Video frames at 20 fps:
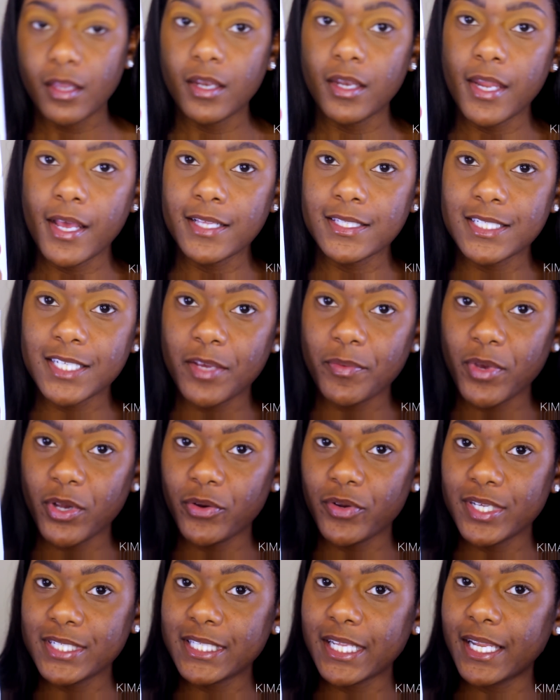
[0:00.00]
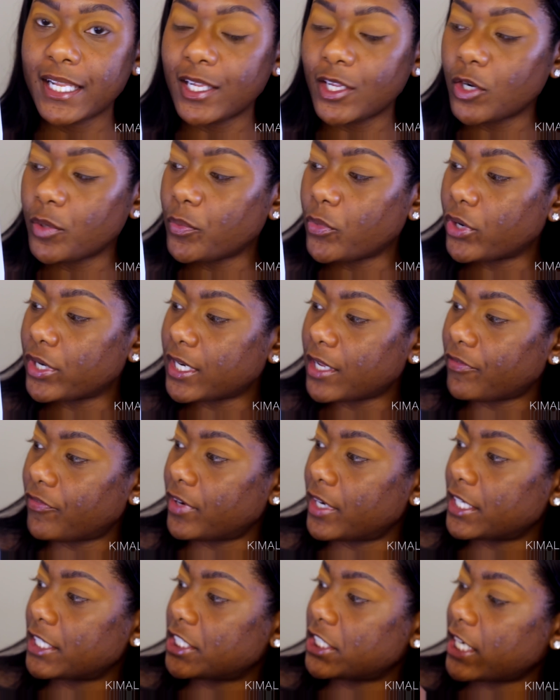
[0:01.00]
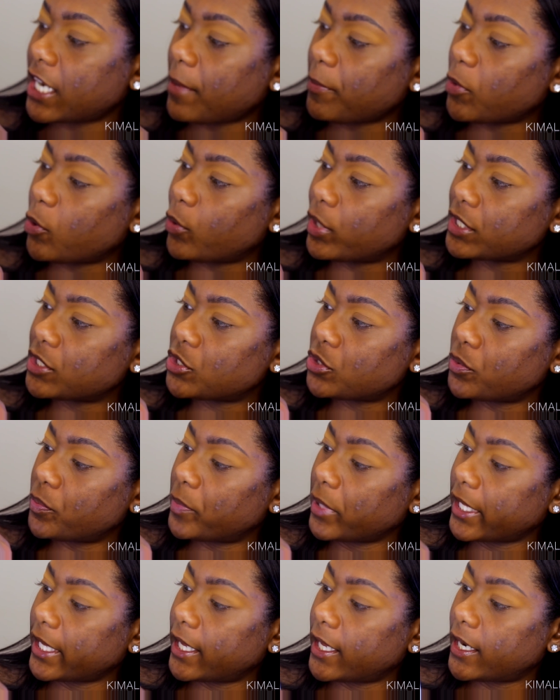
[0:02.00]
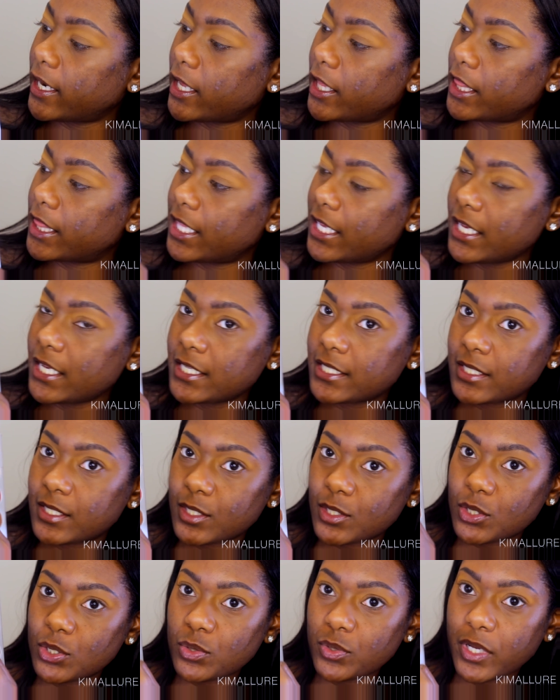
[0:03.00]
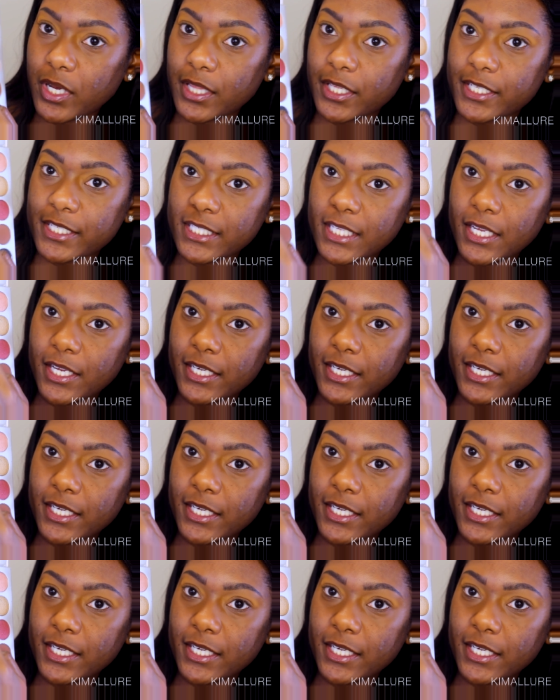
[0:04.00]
now to give my crease a little more definition, I'm going to blend these two colors